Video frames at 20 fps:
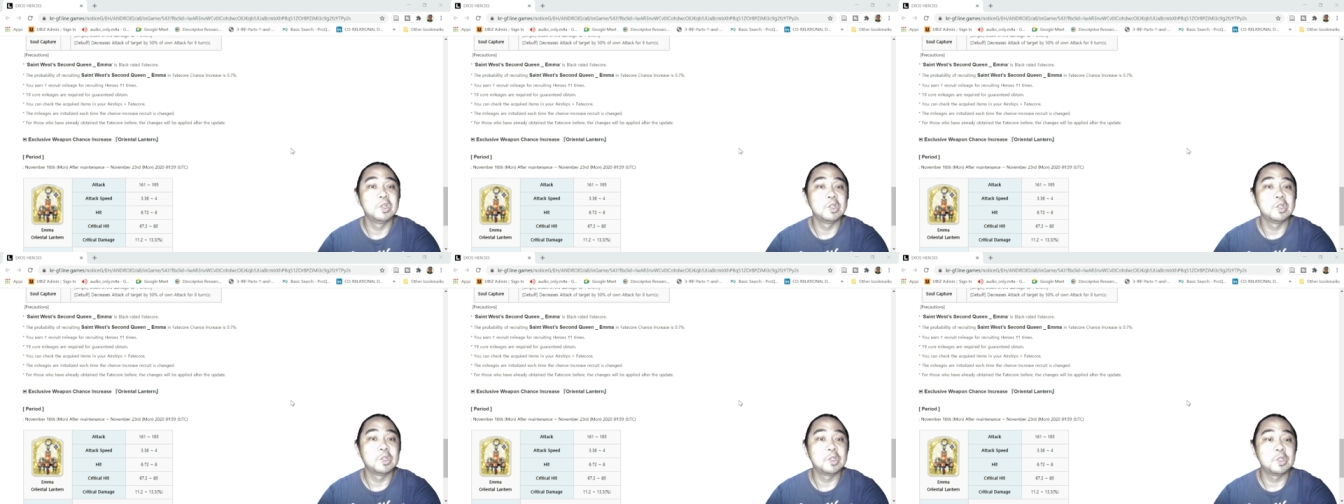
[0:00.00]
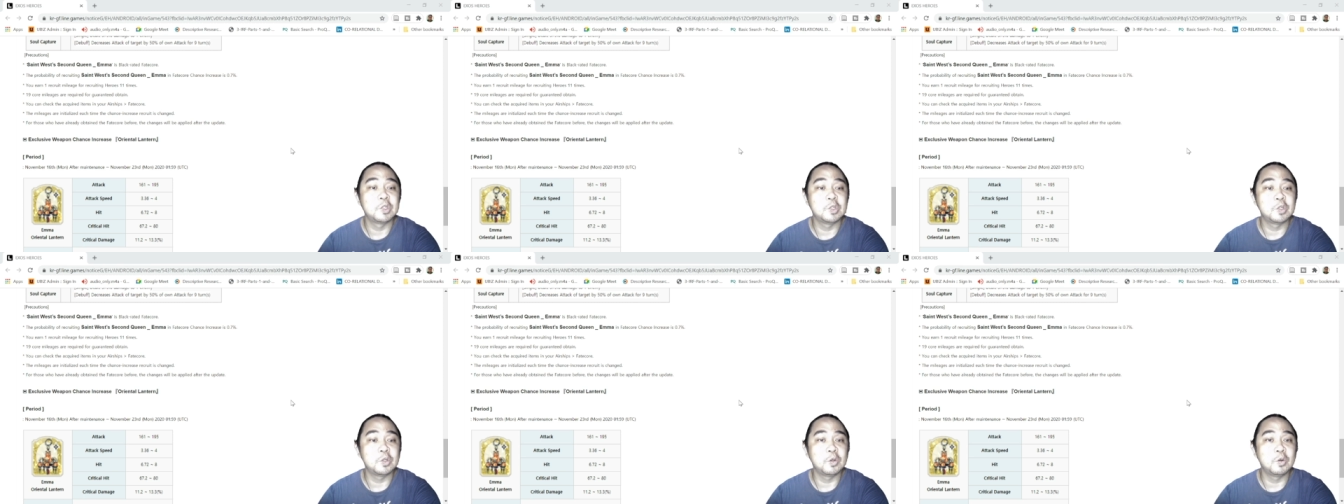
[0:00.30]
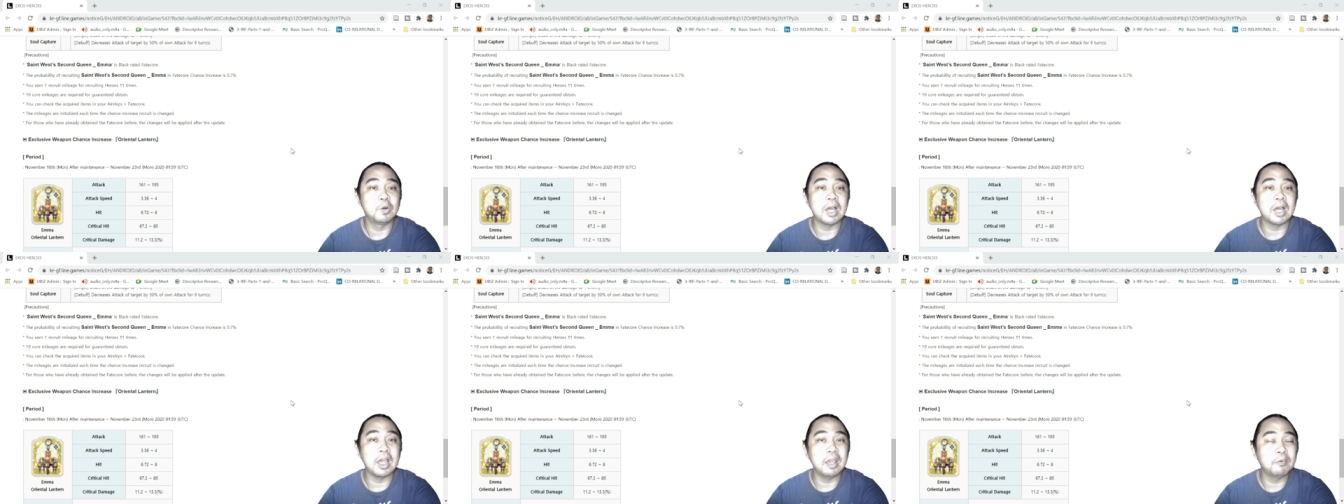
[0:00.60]

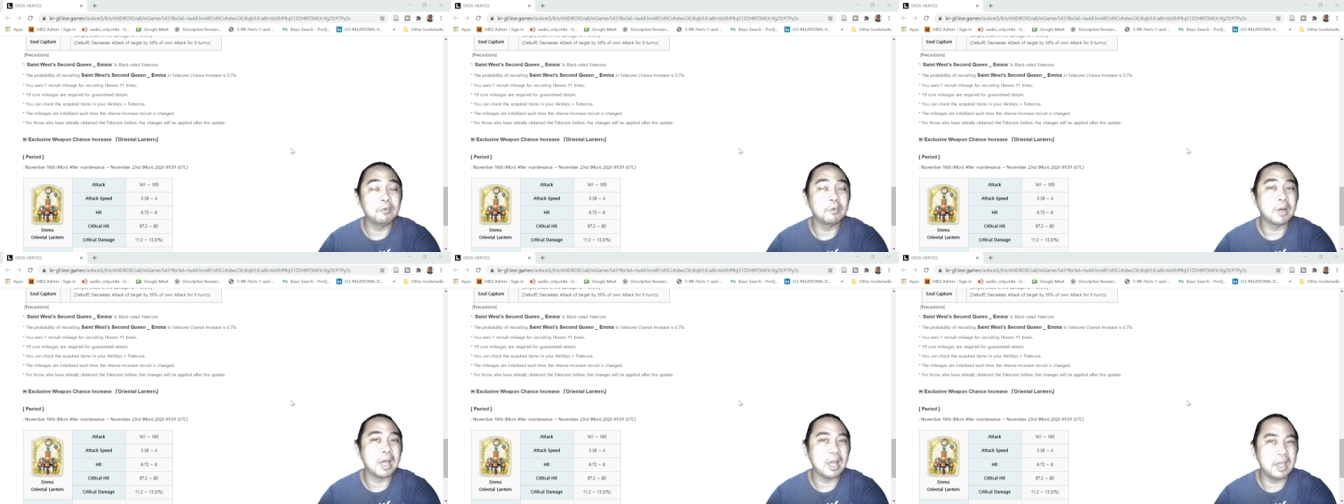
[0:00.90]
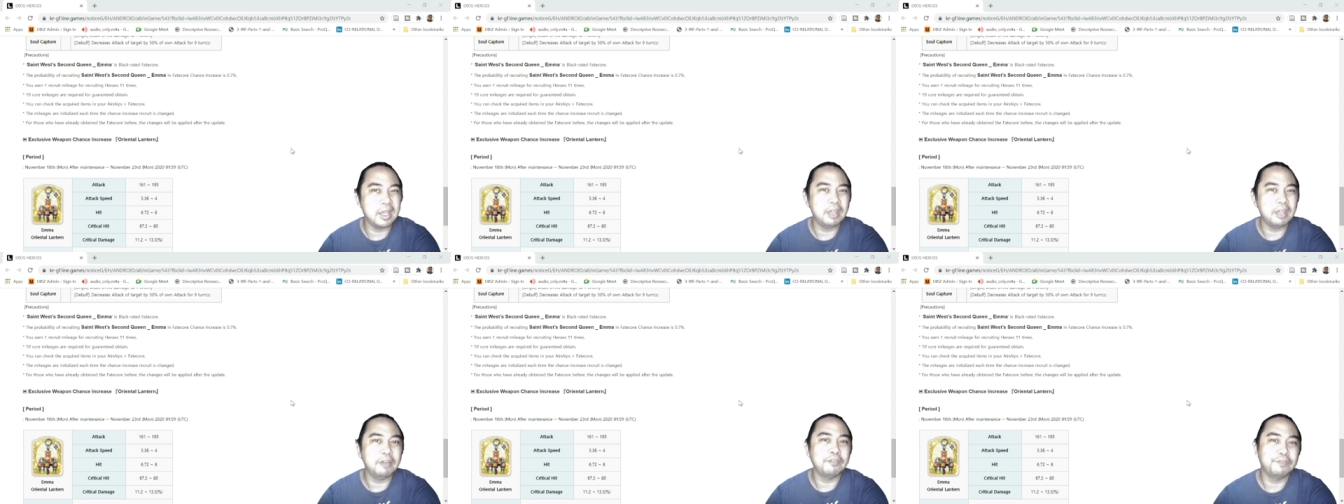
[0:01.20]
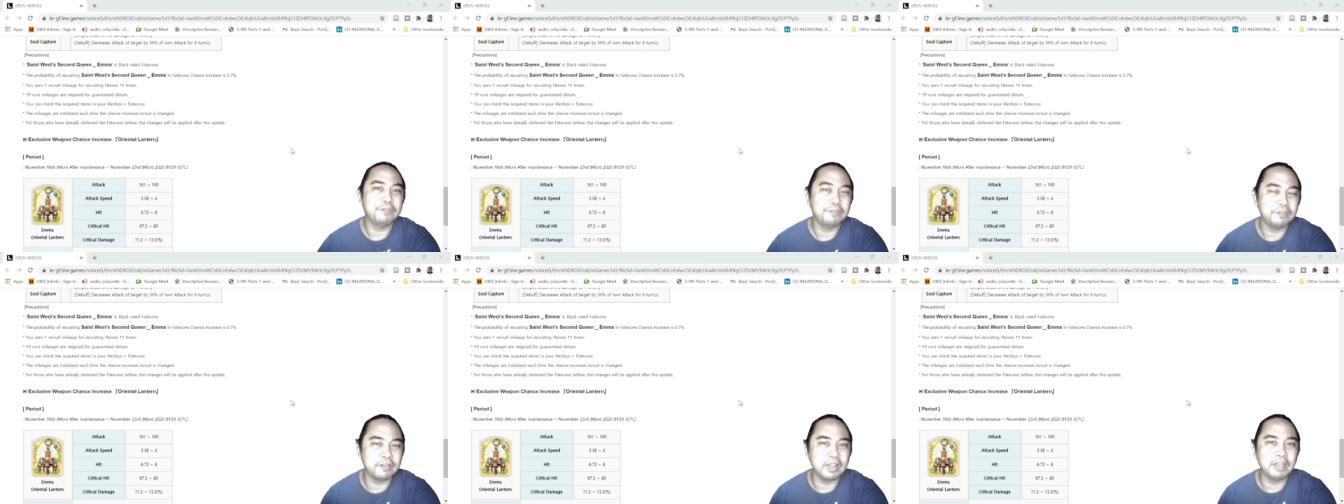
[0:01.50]
So I,
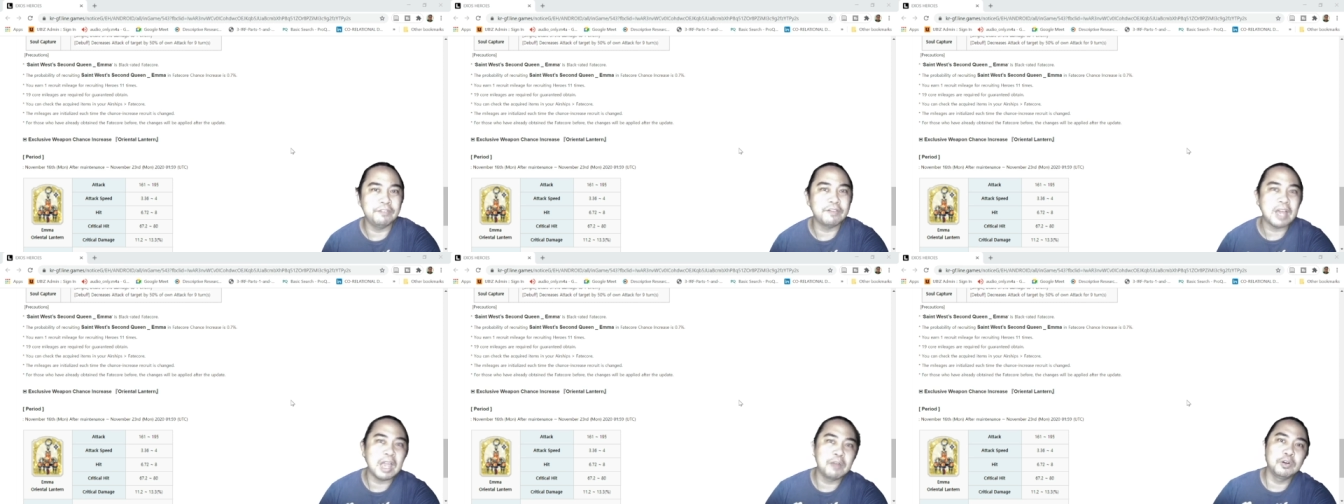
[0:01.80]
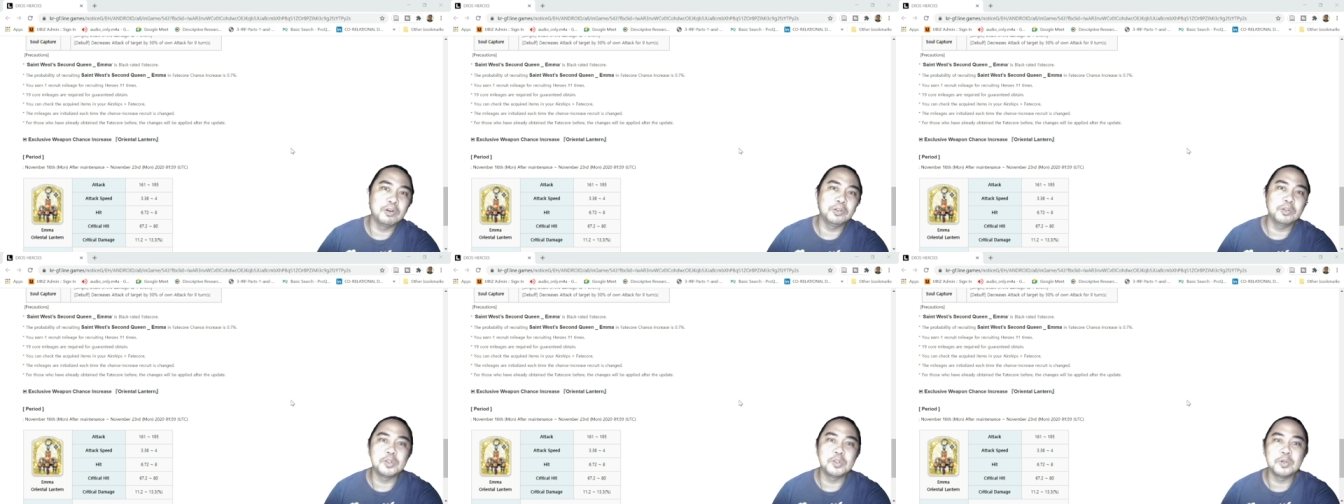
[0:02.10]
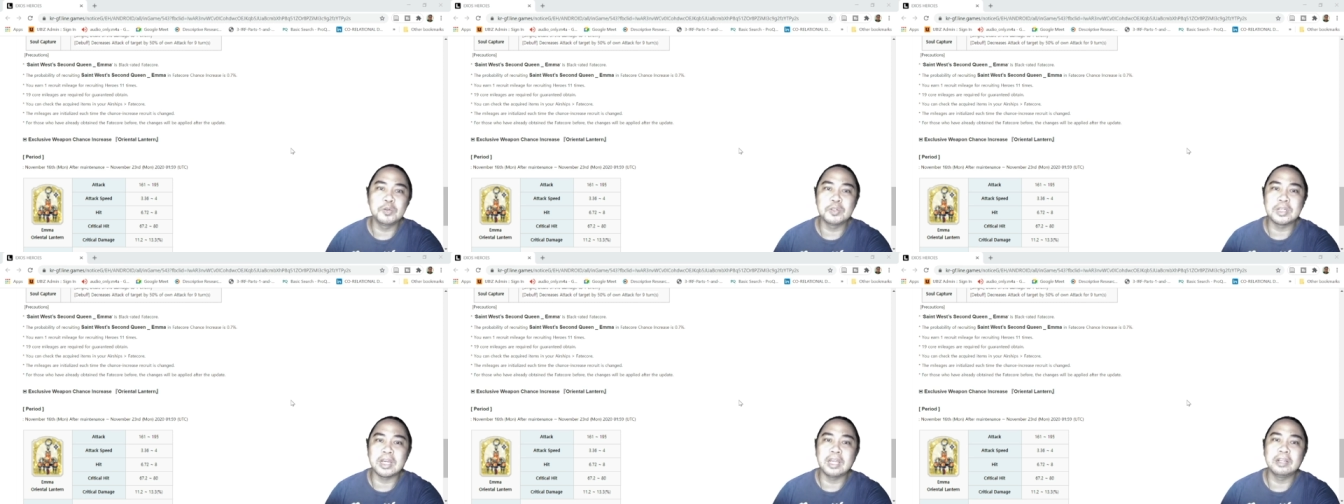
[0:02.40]
if, if I were to
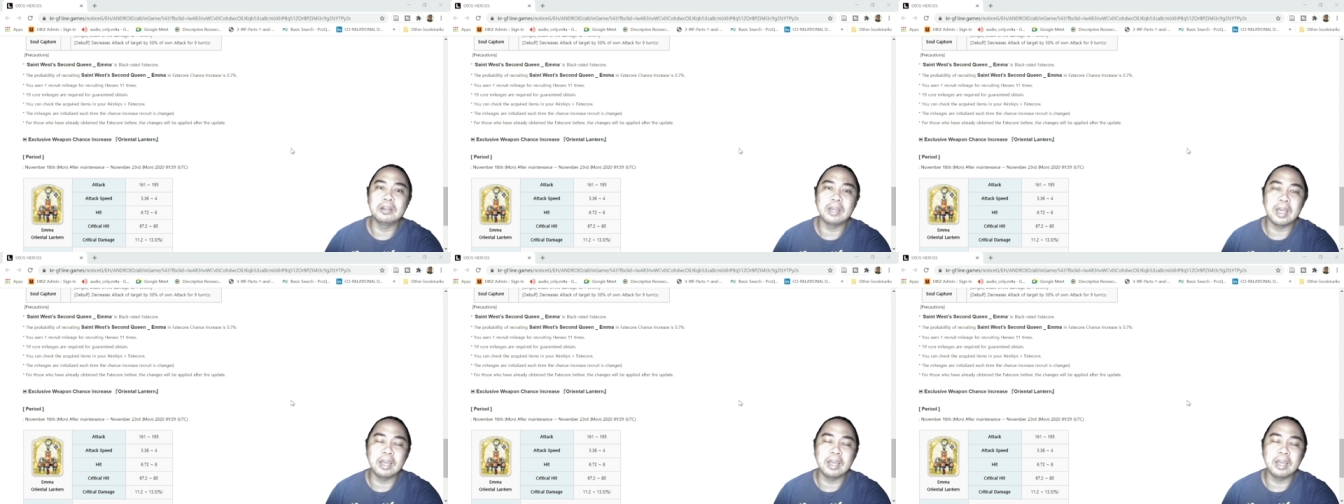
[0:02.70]
choose, I'd,